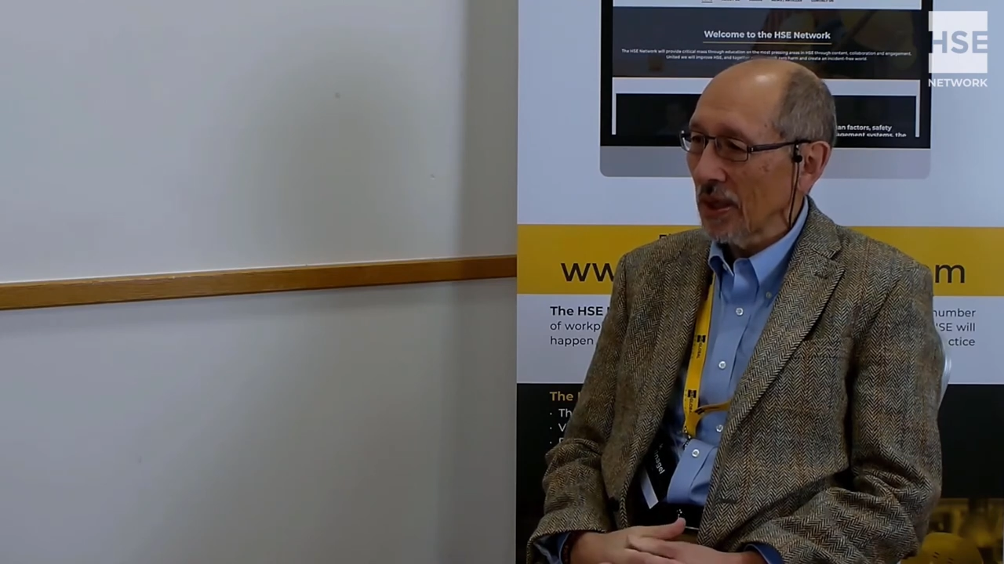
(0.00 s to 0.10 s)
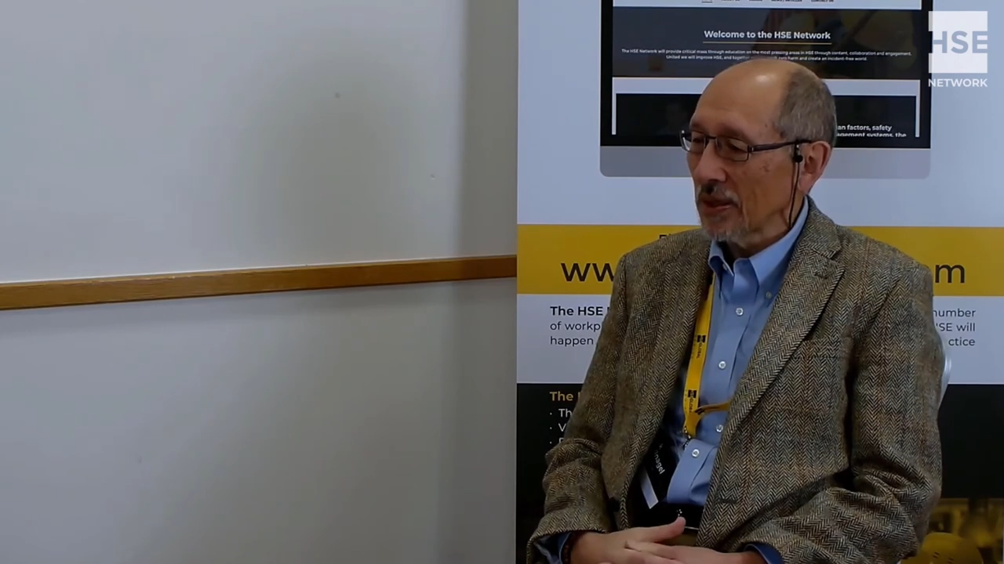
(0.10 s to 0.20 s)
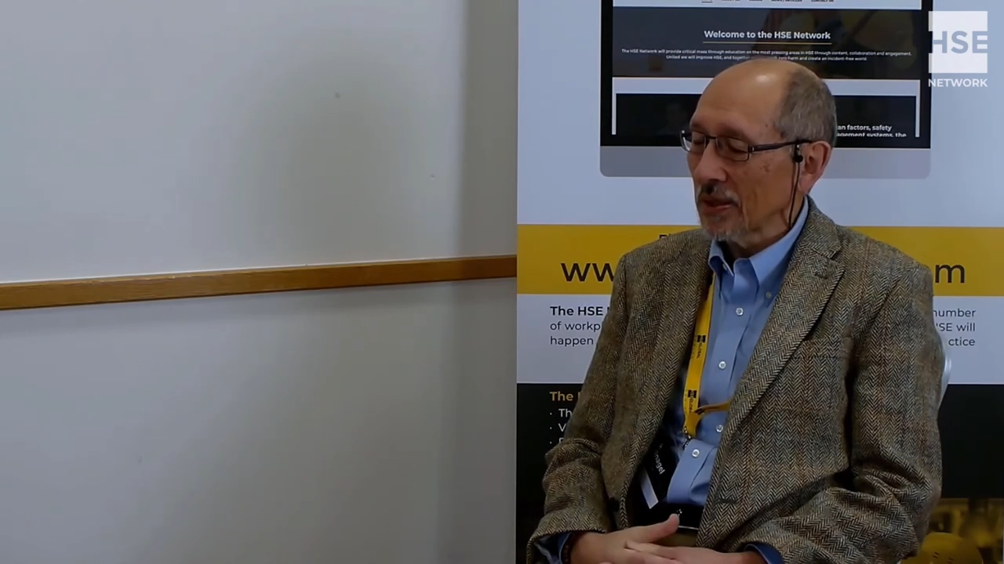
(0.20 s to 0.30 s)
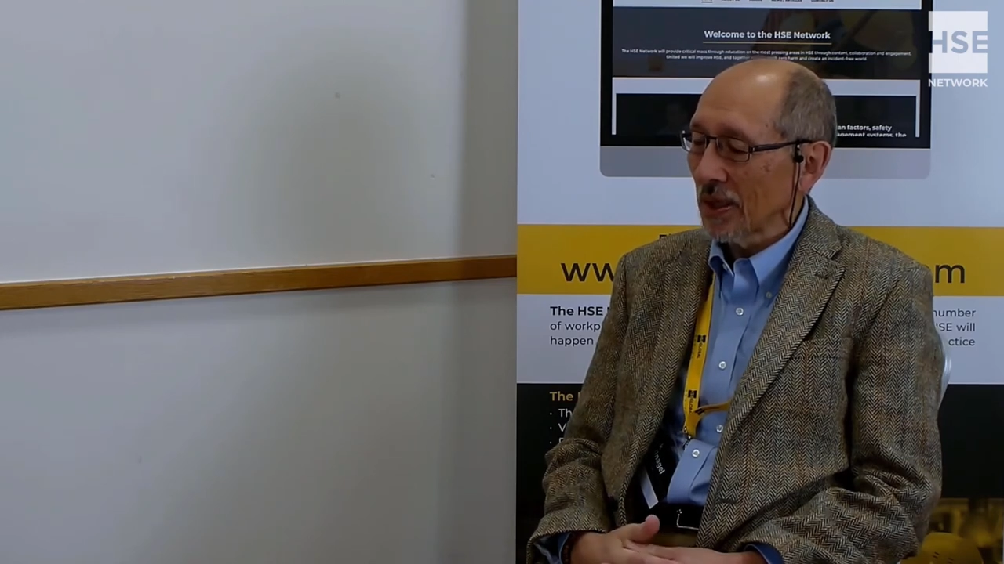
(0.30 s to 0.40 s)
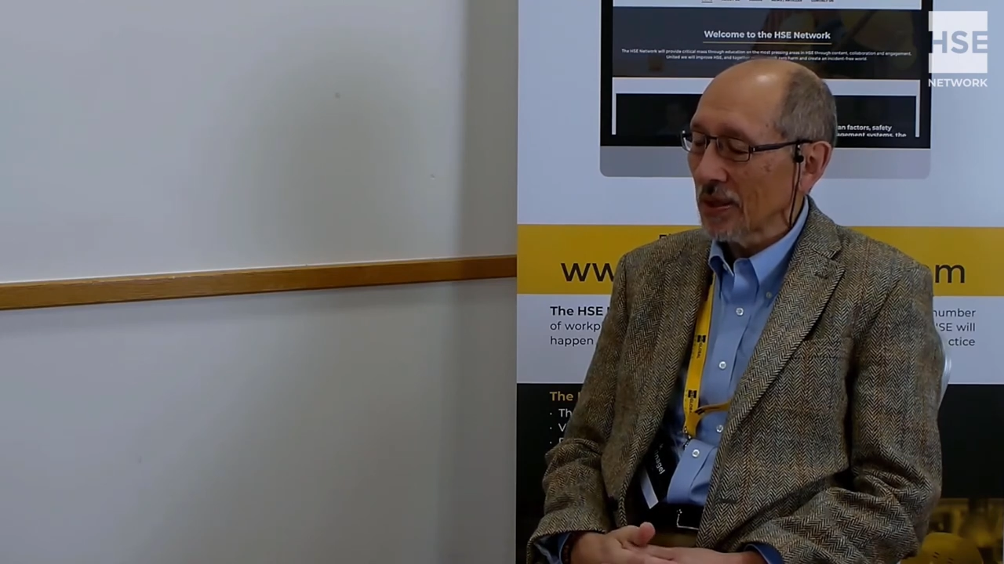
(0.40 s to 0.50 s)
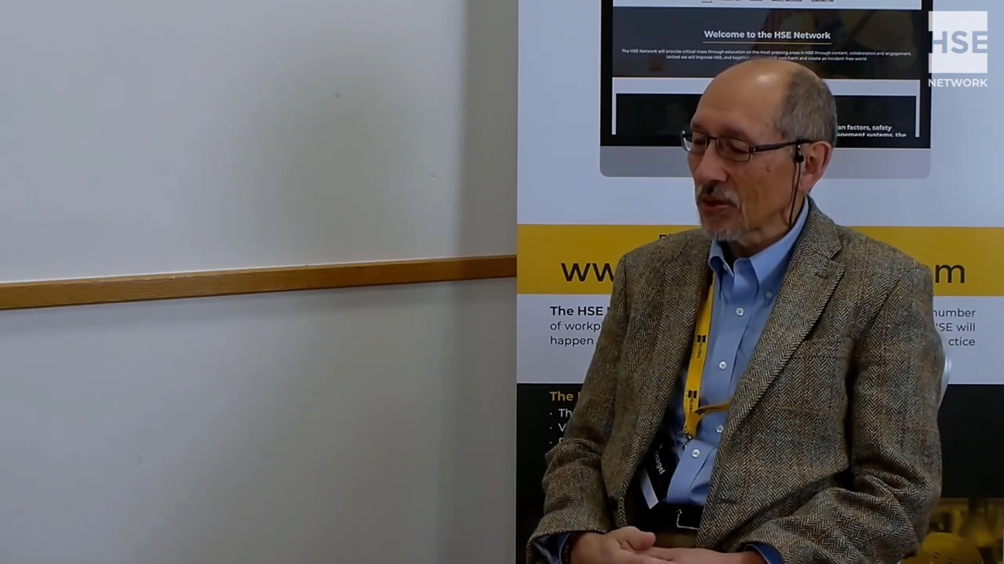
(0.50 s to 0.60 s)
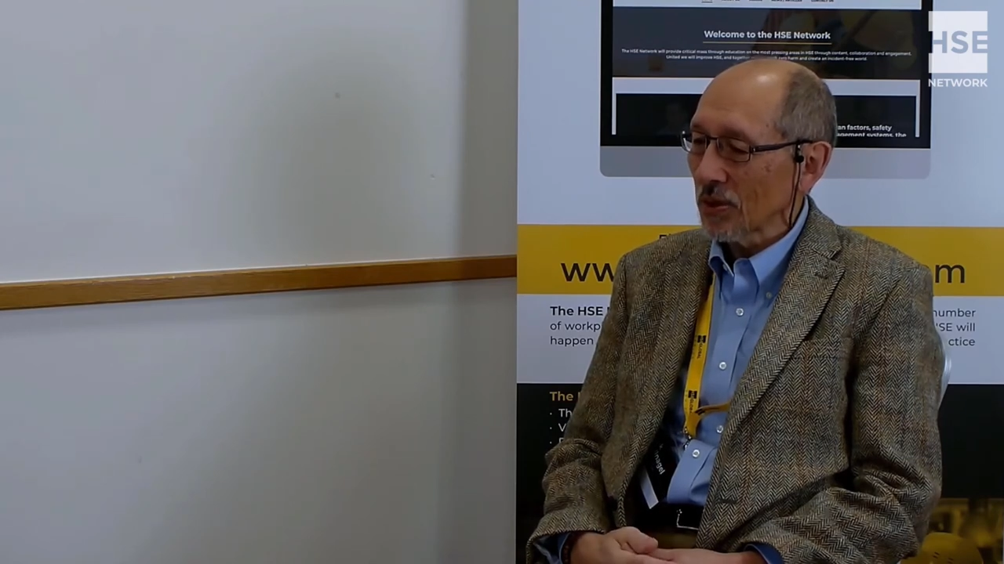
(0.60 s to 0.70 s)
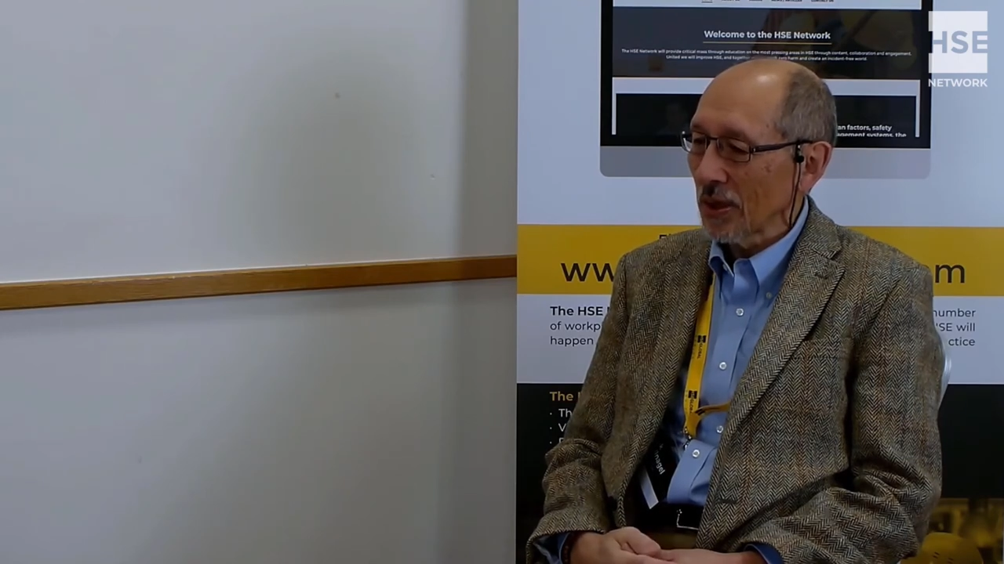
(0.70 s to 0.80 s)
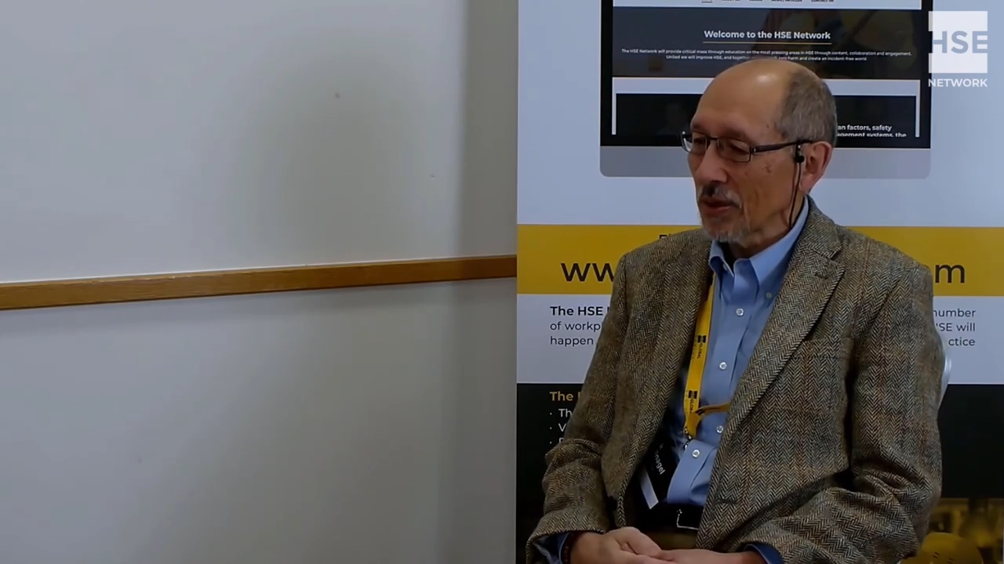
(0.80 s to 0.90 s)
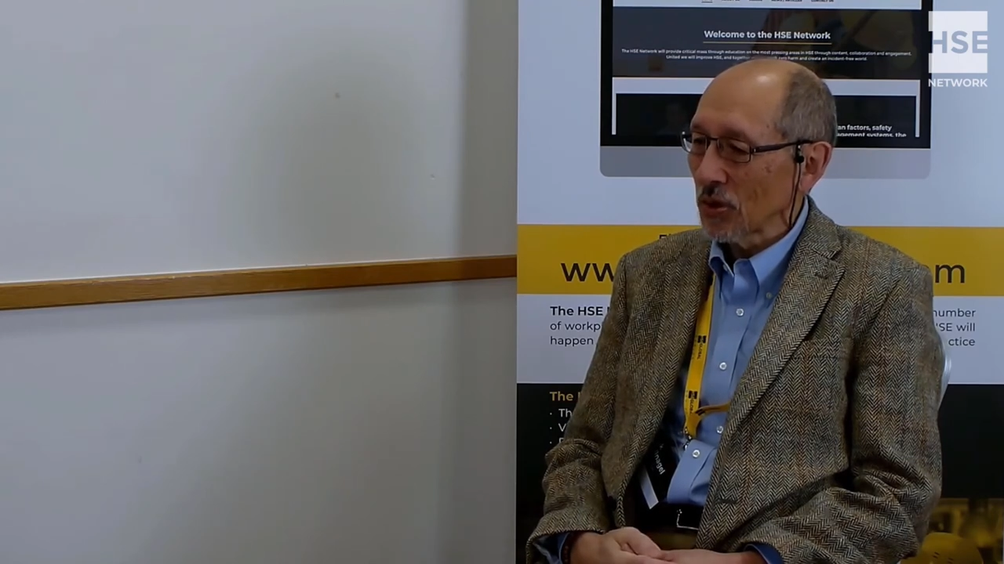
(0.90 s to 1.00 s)
and
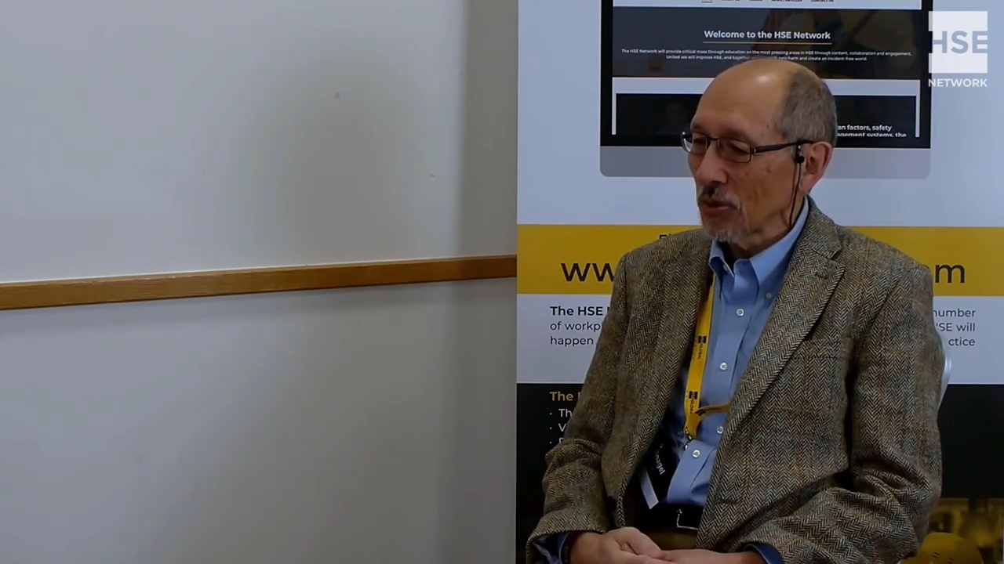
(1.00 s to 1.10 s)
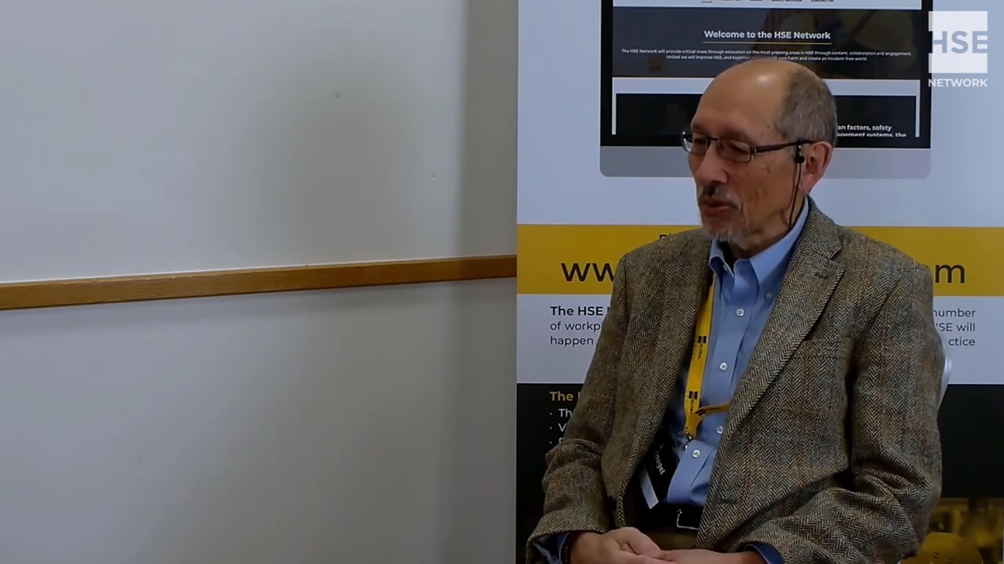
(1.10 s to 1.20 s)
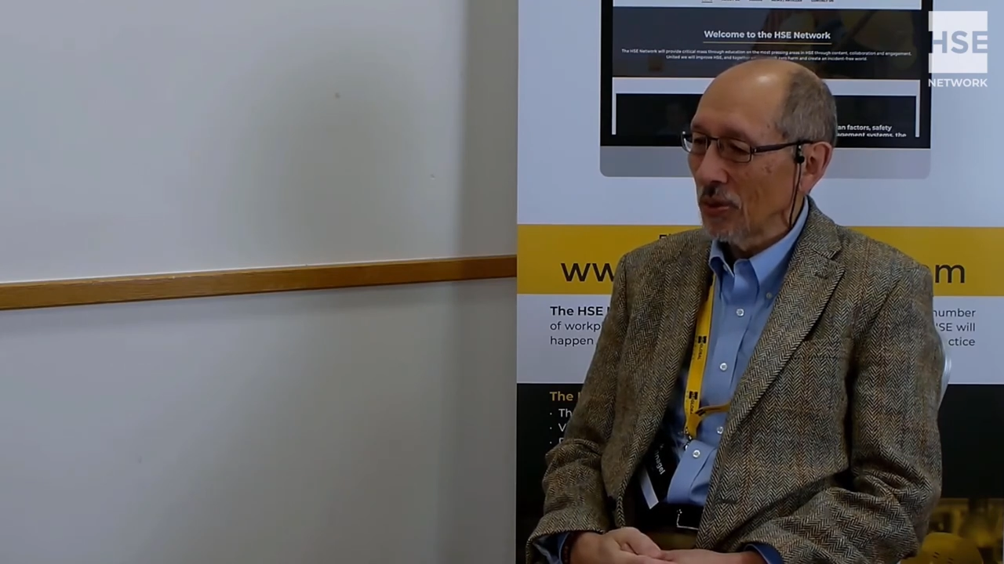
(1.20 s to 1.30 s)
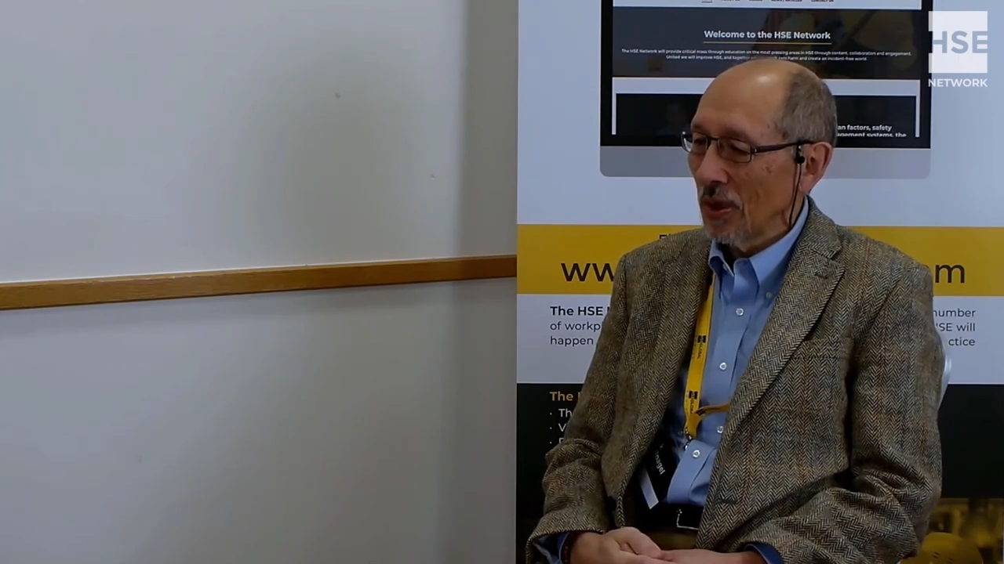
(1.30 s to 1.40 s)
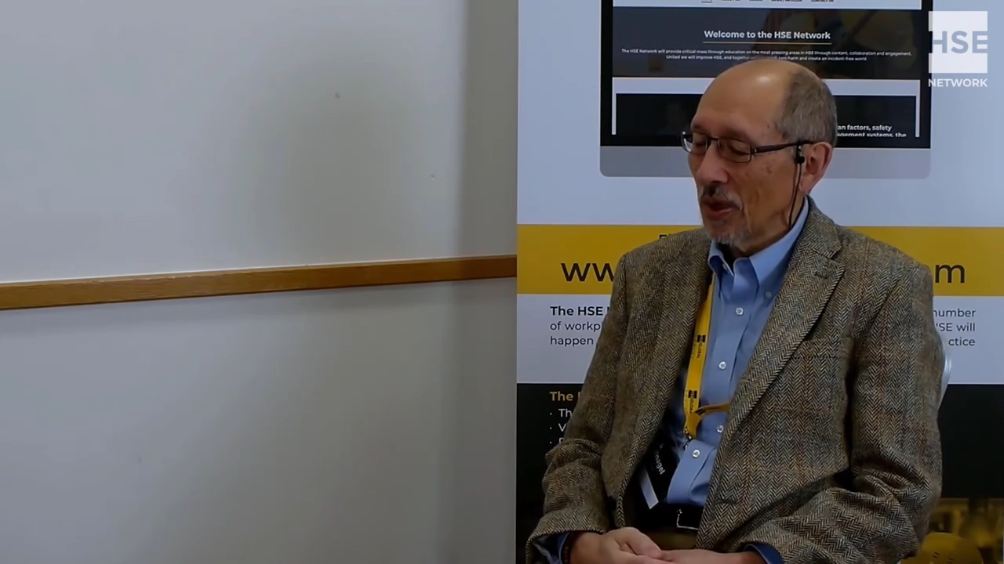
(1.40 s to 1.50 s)
try to